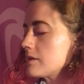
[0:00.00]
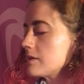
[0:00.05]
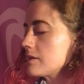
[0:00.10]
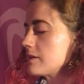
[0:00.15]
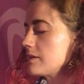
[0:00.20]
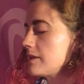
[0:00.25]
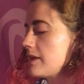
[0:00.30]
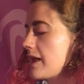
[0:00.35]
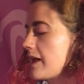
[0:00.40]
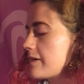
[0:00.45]

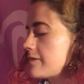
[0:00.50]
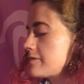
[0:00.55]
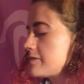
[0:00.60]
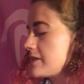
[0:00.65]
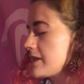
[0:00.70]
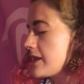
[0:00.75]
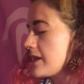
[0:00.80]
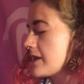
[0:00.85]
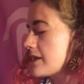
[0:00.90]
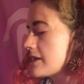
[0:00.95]
Left
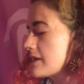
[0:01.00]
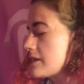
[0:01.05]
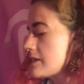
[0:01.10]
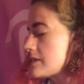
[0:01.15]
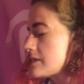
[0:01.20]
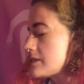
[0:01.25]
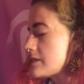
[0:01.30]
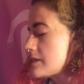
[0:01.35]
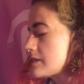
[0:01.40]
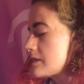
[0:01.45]

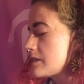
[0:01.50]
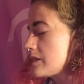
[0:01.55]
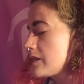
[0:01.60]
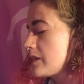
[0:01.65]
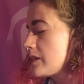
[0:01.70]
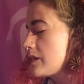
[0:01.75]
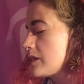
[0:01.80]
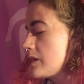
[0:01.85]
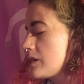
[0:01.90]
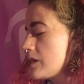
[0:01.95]
hand
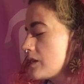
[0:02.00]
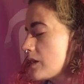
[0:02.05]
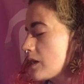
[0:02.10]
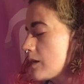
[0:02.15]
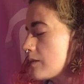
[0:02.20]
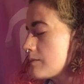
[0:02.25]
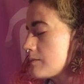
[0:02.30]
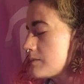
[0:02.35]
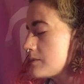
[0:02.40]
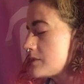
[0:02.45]

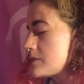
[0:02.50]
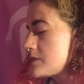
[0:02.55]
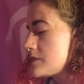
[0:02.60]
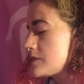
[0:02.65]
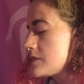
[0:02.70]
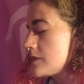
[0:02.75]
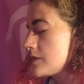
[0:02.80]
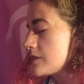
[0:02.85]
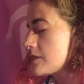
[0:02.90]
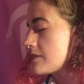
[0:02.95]
comes
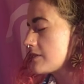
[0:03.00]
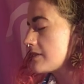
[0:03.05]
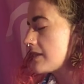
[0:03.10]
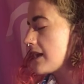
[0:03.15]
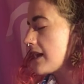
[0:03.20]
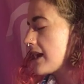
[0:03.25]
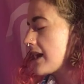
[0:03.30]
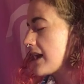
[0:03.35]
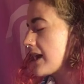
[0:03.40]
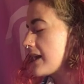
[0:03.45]
to your
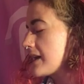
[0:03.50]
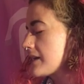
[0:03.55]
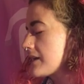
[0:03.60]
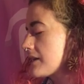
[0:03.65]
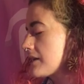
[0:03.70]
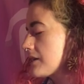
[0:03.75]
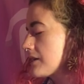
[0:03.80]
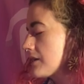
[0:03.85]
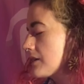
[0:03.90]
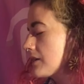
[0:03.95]
thigh
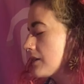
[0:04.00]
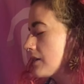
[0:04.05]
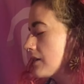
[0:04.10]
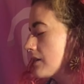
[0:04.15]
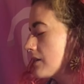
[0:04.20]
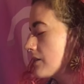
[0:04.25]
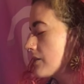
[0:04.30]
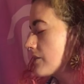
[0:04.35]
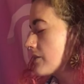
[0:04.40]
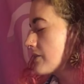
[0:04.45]

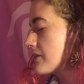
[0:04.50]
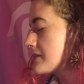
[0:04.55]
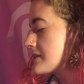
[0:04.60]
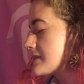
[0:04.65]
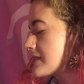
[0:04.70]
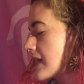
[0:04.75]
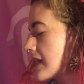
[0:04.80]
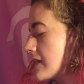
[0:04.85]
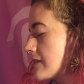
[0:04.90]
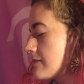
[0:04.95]
or the
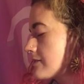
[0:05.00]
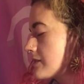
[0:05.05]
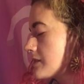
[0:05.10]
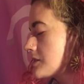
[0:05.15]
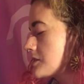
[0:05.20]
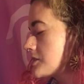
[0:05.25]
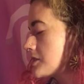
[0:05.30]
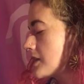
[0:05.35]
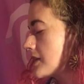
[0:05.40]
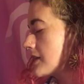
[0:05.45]
side of the
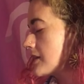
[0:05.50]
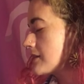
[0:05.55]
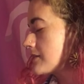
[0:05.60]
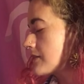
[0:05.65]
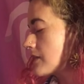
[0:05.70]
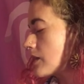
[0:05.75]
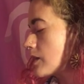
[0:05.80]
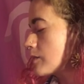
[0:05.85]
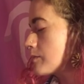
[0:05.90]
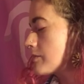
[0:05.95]
chair, the
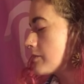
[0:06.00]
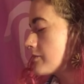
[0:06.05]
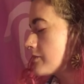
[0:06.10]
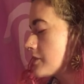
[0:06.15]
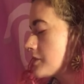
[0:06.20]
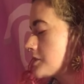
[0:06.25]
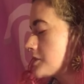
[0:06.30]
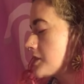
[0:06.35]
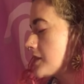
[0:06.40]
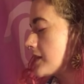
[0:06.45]
arm of
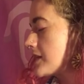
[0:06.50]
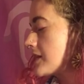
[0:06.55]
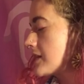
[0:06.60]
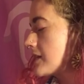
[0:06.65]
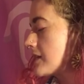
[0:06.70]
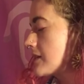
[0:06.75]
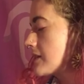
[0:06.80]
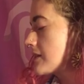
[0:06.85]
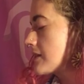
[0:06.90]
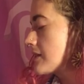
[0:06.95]
the
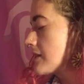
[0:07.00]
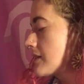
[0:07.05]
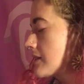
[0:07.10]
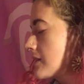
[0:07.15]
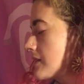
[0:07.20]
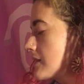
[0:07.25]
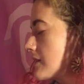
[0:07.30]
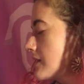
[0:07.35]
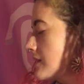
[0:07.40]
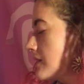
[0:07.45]
chair.
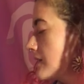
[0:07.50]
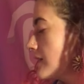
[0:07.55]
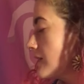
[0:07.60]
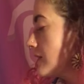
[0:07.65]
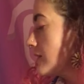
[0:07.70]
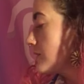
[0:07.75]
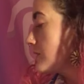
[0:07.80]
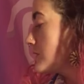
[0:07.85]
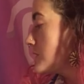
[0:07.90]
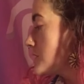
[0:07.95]

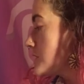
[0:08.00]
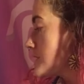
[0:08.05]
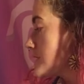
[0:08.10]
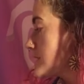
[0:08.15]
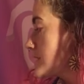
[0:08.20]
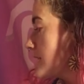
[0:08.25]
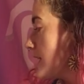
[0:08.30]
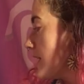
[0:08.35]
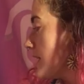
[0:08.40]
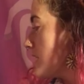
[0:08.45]
We
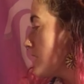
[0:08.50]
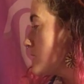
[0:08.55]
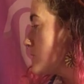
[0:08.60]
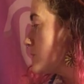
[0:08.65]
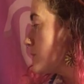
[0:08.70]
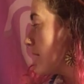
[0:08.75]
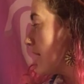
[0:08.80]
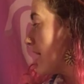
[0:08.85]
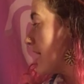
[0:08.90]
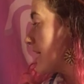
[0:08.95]
just gaze
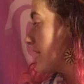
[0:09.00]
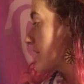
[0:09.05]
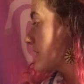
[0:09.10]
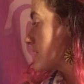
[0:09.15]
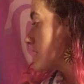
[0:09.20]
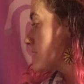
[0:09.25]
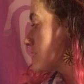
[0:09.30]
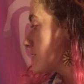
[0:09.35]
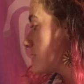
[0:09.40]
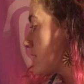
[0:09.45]
back
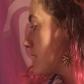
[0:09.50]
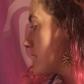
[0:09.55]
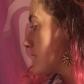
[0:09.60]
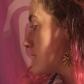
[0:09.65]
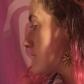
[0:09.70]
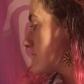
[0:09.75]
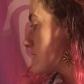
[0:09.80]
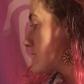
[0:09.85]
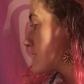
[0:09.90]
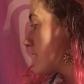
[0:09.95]
as far as
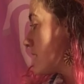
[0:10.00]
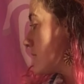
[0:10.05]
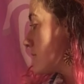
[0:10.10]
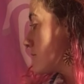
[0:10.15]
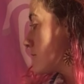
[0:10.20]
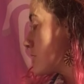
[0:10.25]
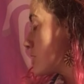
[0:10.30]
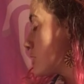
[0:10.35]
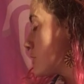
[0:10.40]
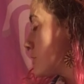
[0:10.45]
is
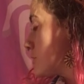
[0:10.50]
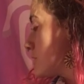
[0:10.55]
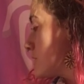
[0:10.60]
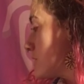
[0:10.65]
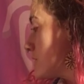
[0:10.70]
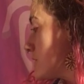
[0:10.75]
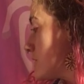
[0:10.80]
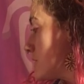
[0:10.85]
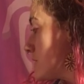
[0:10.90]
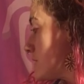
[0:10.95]

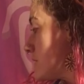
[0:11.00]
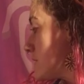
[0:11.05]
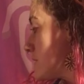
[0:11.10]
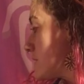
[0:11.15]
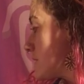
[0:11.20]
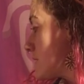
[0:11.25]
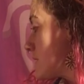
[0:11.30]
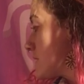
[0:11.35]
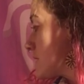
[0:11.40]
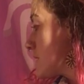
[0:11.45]
comfortable
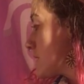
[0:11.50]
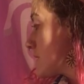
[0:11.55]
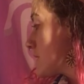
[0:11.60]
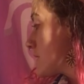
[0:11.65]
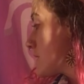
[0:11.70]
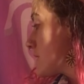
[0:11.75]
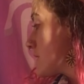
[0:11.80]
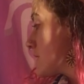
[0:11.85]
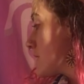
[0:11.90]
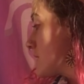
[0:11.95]

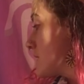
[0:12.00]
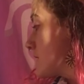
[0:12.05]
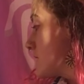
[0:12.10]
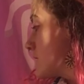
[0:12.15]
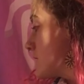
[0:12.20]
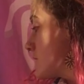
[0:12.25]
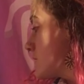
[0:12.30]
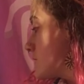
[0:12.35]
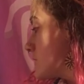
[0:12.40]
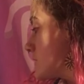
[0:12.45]

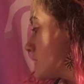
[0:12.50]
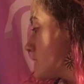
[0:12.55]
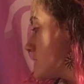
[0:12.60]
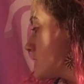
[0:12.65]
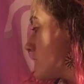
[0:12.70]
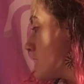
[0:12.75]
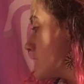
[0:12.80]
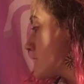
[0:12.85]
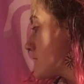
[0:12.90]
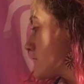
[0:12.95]
for a
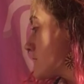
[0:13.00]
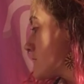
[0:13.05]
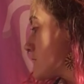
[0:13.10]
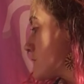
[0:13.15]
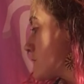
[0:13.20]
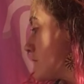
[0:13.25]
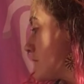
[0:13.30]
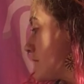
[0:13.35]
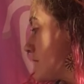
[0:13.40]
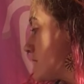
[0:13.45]
gentle
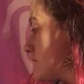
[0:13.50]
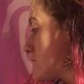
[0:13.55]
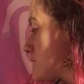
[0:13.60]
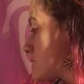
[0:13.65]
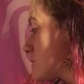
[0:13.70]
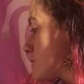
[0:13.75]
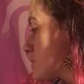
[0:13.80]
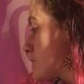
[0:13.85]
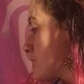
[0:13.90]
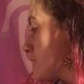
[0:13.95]

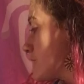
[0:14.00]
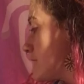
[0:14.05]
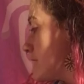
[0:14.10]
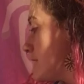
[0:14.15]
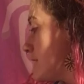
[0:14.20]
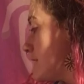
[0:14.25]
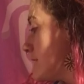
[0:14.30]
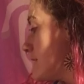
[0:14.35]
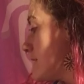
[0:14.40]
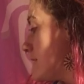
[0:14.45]
twist.
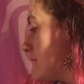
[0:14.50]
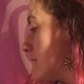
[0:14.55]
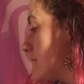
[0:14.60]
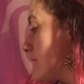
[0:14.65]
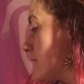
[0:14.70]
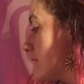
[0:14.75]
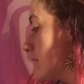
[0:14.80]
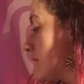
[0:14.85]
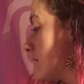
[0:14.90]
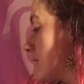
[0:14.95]
Breathe
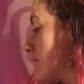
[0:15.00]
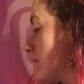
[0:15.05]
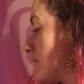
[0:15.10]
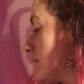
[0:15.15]
here.